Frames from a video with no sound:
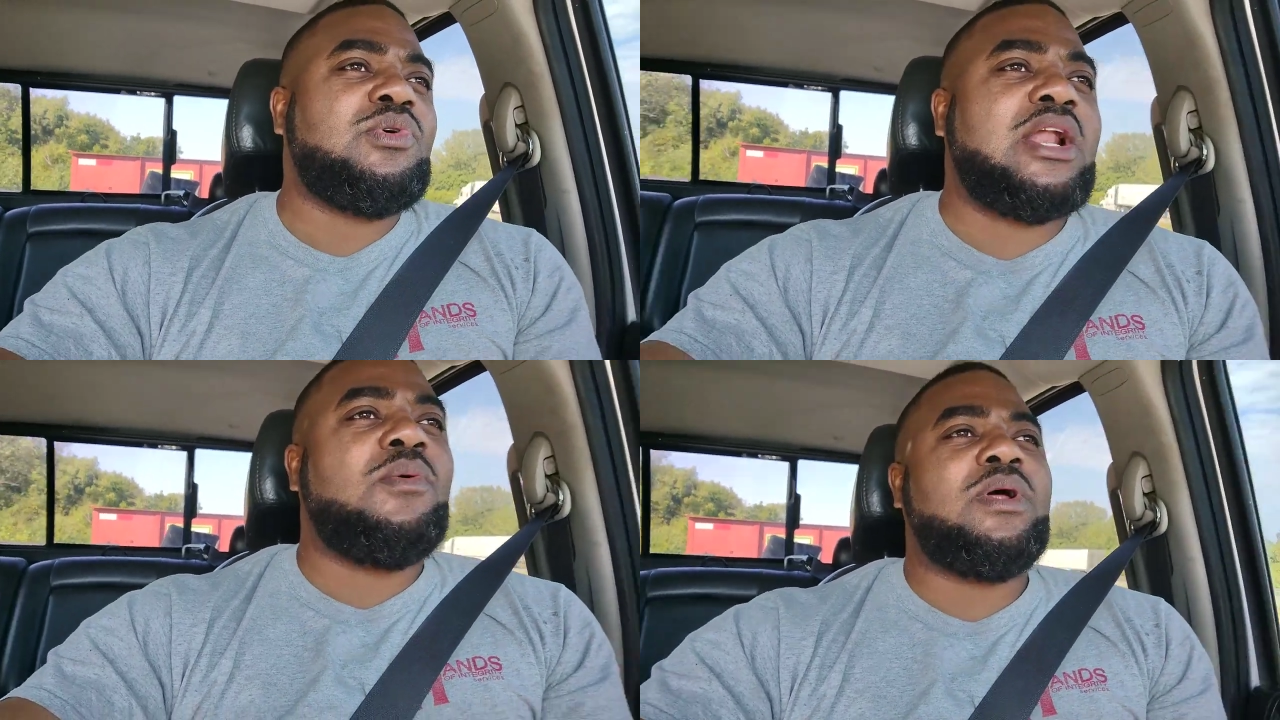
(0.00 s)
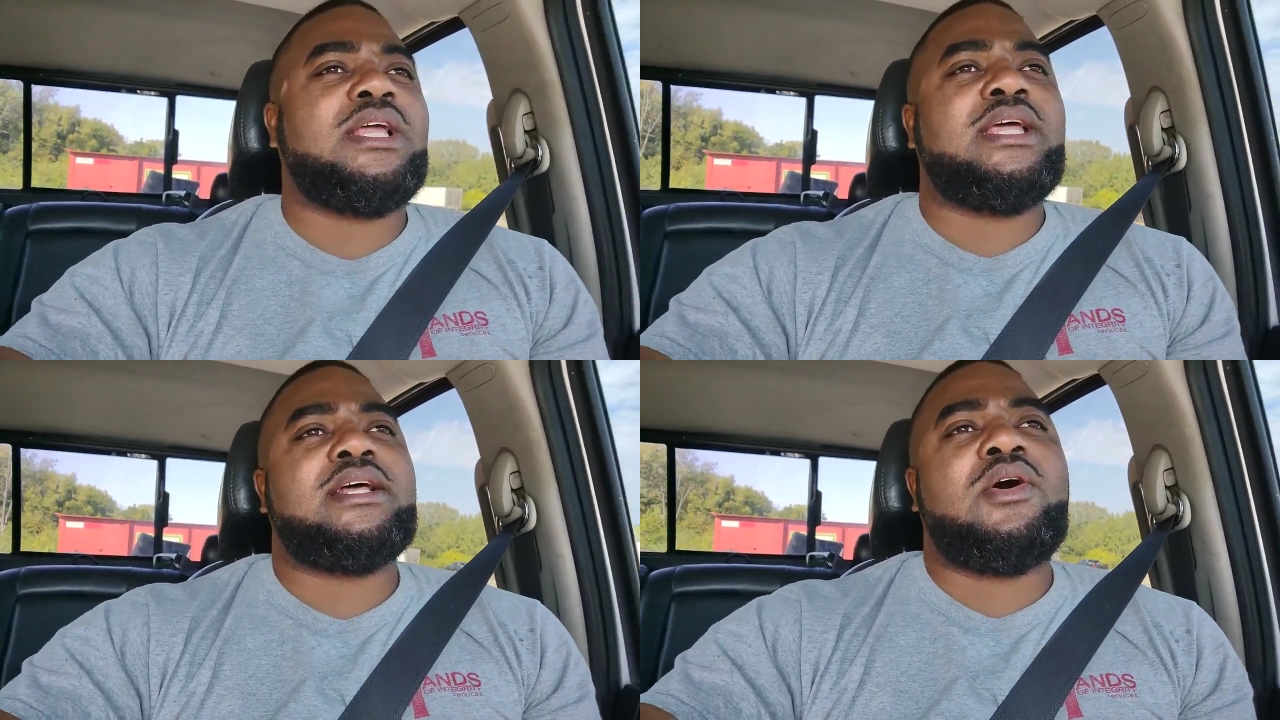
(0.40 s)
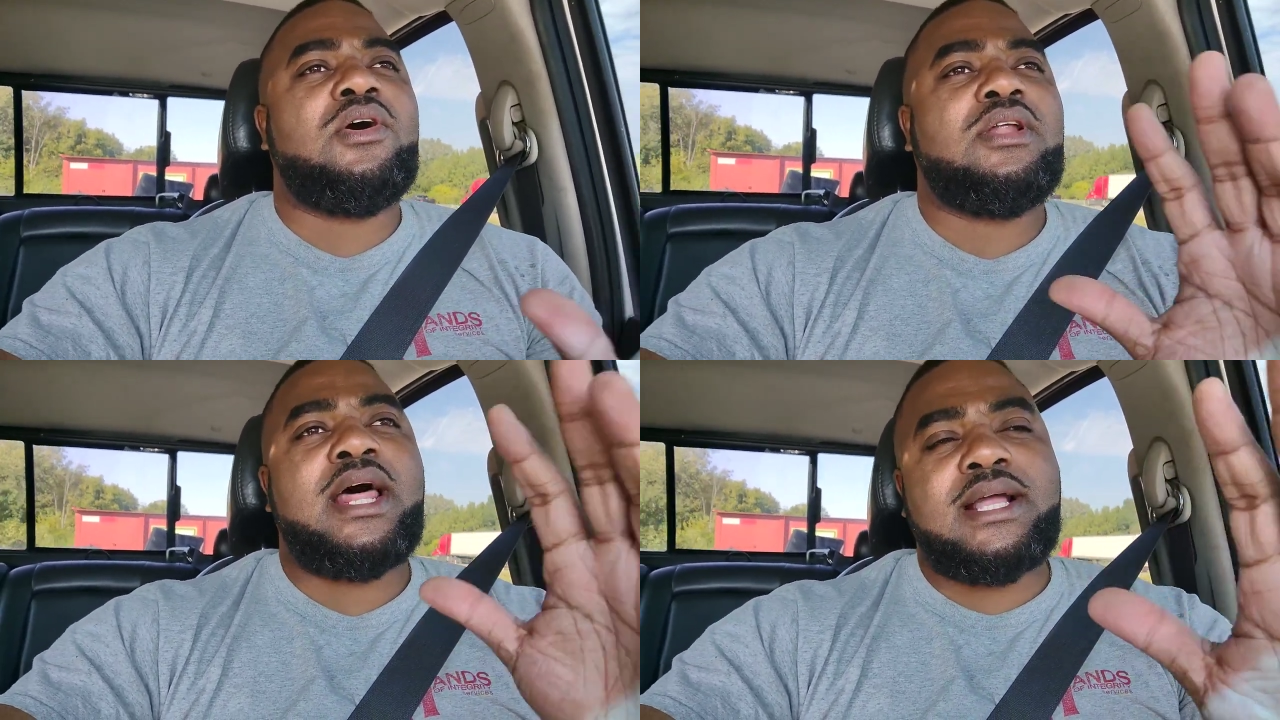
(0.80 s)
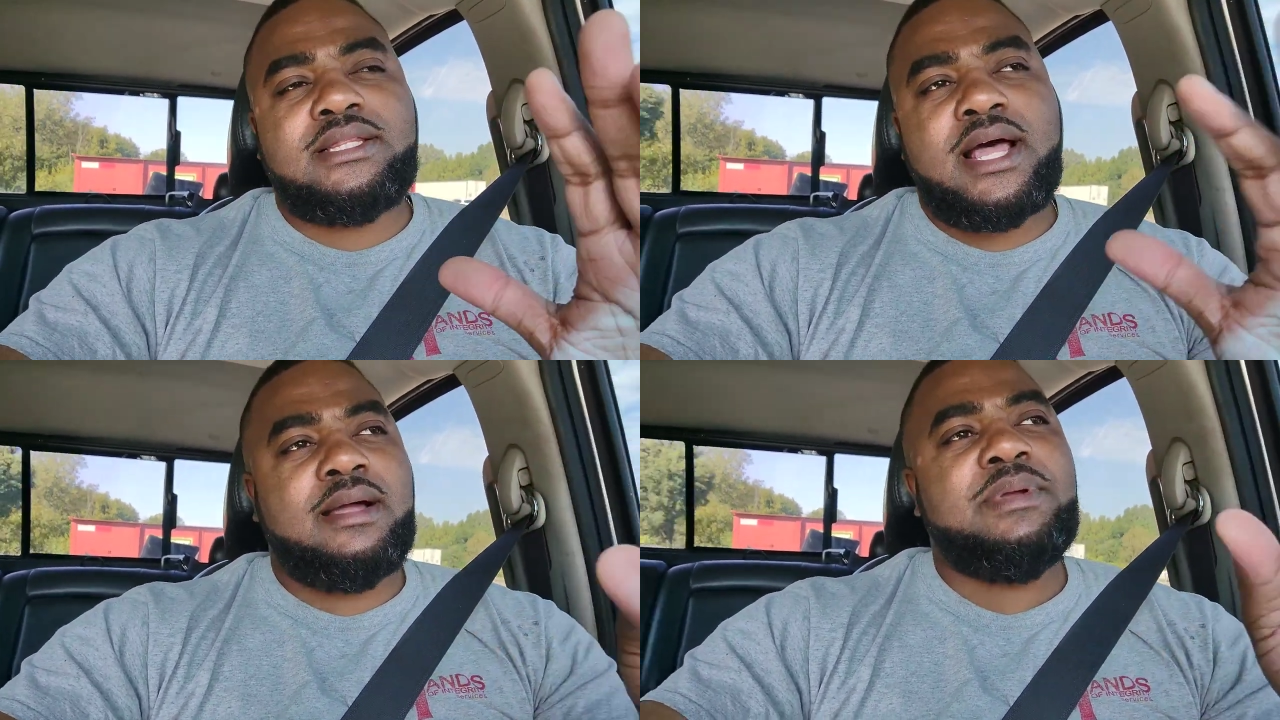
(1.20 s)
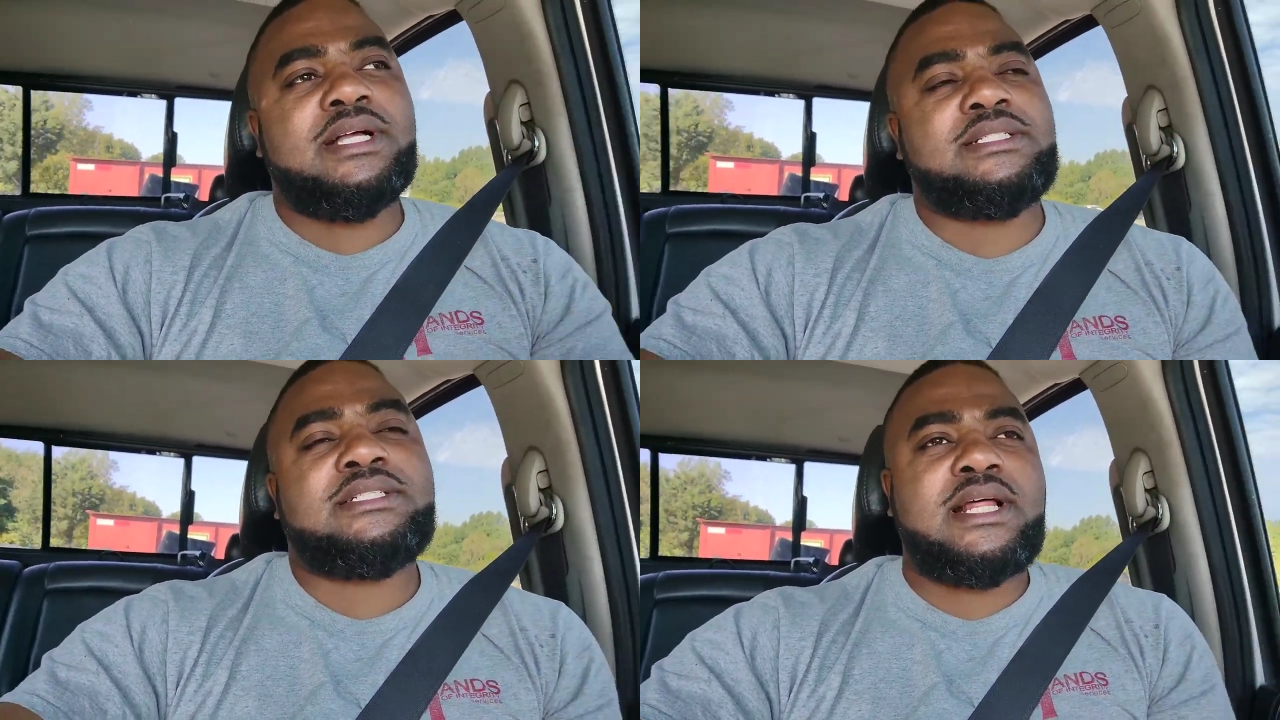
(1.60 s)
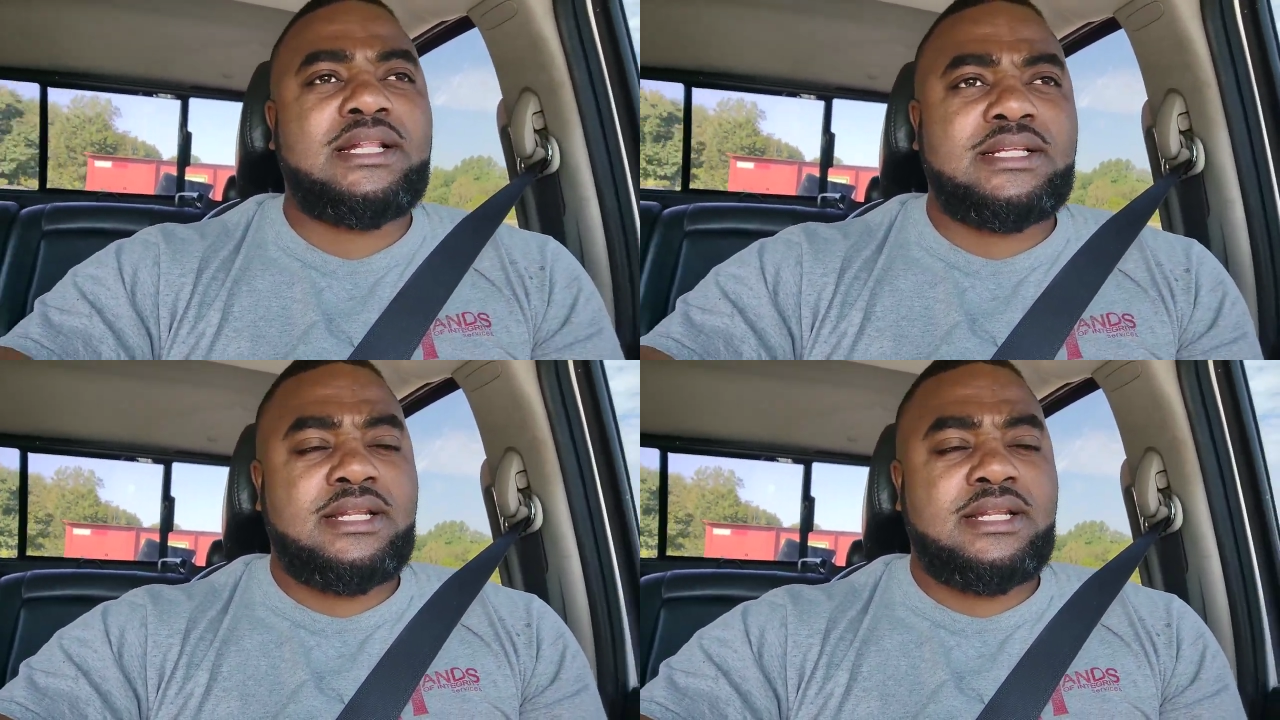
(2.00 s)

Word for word: I don't want to get all like that because it's not